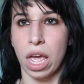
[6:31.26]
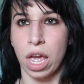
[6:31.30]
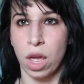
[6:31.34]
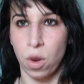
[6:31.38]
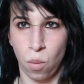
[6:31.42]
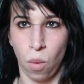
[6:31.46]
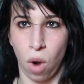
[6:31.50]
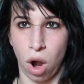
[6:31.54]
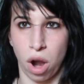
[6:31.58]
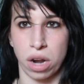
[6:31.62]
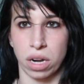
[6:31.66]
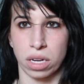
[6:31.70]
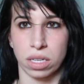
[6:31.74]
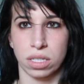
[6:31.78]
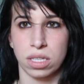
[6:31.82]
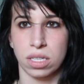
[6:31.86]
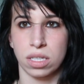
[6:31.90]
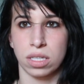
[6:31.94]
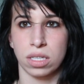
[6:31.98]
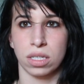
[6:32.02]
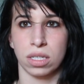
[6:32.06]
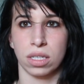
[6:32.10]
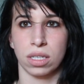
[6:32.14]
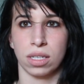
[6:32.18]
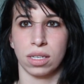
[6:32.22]
It
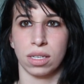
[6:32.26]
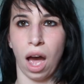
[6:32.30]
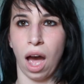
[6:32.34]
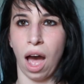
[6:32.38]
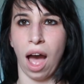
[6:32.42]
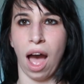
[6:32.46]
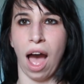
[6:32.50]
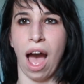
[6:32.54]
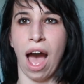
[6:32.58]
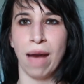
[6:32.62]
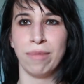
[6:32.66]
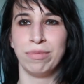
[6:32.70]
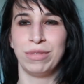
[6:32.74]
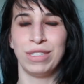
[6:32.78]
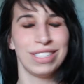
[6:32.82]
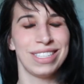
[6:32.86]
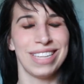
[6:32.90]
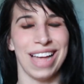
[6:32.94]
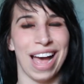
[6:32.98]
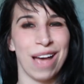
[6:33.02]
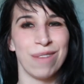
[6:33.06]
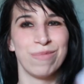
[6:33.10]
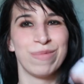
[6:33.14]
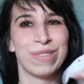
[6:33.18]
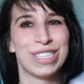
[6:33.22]
works.
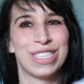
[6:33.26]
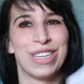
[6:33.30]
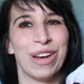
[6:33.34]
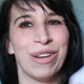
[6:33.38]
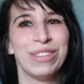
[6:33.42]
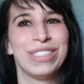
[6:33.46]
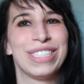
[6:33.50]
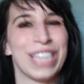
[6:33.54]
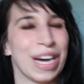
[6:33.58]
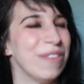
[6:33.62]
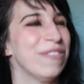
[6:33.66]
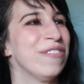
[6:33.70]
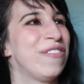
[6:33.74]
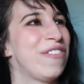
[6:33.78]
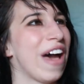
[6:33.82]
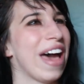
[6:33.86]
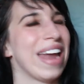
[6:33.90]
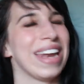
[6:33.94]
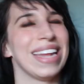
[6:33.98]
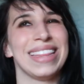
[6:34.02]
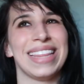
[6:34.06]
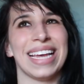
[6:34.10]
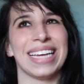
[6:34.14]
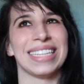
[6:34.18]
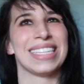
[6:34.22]
I'm so
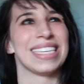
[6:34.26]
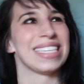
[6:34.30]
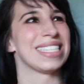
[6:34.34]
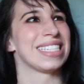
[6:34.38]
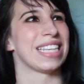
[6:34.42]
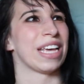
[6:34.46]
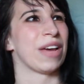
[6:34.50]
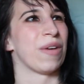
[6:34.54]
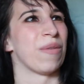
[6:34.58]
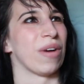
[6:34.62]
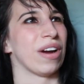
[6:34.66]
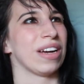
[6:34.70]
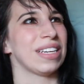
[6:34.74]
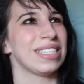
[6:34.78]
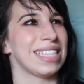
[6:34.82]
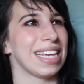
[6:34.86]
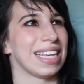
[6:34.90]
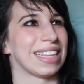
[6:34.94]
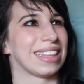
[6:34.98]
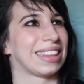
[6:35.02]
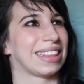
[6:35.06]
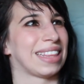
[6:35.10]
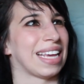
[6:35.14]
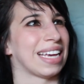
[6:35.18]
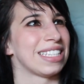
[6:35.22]
dumbfounded that this thing works
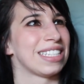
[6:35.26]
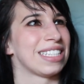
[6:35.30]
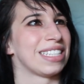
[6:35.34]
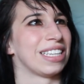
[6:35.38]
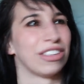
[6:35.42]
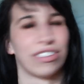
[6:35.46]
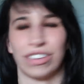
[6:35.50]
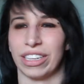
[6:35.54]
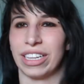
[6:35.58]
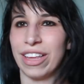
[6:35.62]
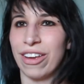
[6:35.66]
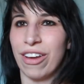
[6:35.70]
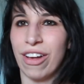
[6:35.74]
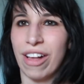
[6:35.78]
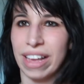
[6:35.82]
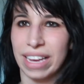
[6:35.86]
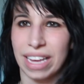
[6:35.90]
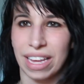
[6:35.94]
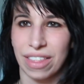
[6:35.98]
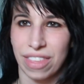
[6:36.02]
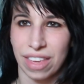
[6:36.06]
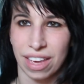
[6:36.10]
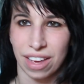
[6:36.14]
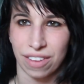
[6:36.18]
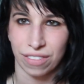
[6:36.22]
that that's literally all I
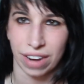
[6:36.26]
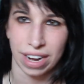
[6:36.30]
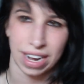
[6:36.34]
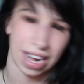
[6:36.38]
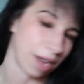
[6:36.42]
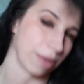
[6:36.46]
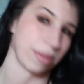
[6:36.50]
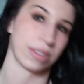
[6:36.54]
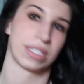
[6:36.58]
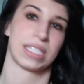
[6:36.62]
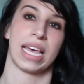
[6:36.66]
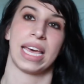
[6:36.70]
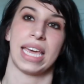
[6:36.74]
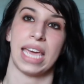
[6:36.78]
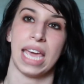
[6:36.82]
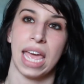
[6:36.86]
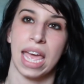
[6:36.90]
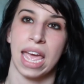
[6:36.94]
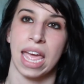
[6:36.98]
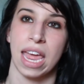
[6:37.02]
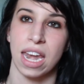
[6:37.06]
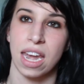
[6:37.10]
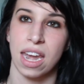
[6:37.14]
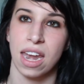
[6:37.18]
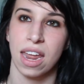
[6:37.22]
can think of right now is like,
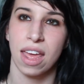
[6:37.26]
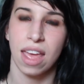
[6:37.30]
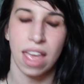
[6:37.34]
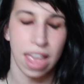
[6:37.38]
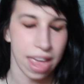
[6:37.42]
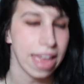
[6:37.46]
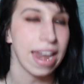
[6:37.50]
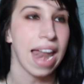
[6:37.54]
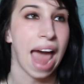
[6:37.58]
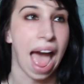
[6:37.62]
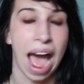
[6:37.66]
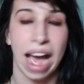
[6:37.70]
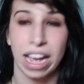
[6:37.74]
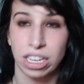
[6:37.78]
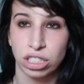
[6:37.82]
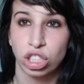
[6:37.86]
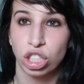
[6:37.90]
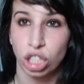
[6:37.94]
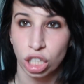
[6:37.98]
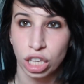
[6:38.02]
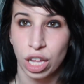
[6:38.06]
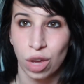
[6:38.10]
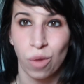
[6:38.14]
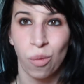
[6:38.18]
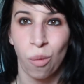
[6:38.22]
it
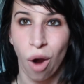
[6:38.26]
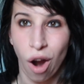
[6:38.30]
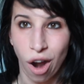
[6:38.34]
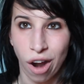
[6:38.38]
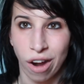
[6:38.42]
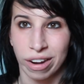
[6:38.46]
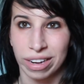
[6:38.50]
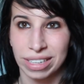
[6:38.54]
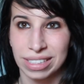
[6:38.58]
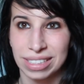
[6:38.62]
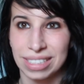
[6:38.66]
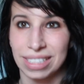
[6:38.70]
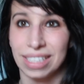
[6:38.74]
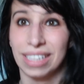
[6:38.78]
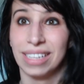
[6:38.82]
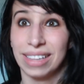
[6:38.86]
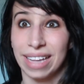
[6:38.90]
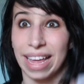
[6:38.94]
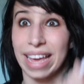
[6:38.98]
actually worked.